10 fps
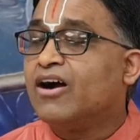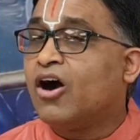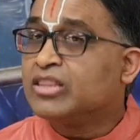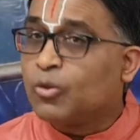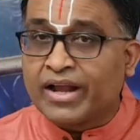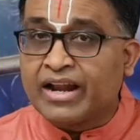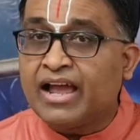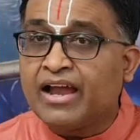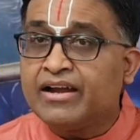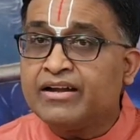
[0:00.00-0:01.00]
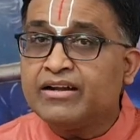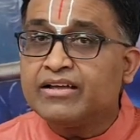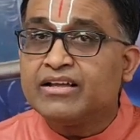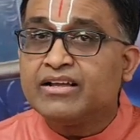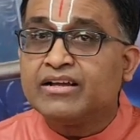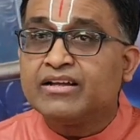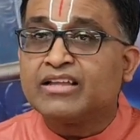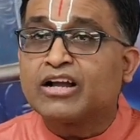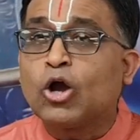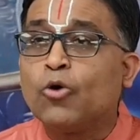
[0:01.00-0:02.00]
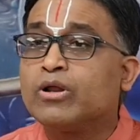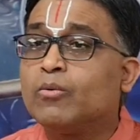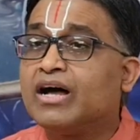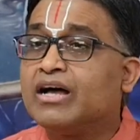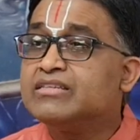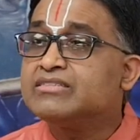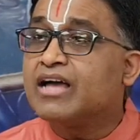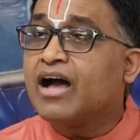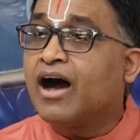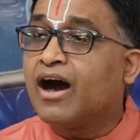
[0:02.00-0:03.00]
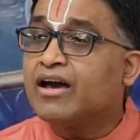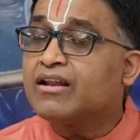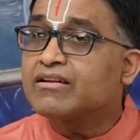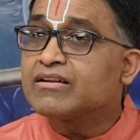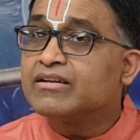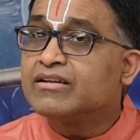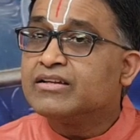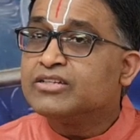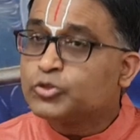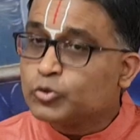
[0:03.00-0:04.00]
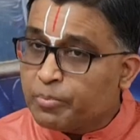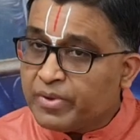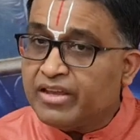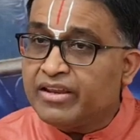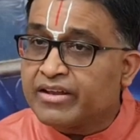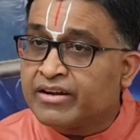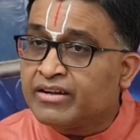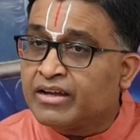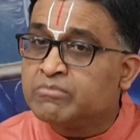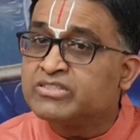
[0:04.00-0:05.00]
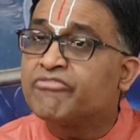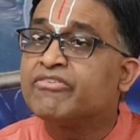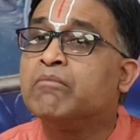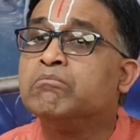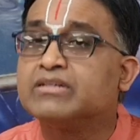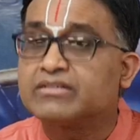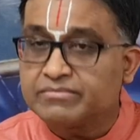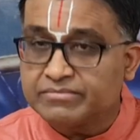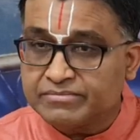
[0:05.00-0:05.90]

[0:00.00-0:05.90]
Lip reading: On the one hand, the Kauravas are superior in terms of number.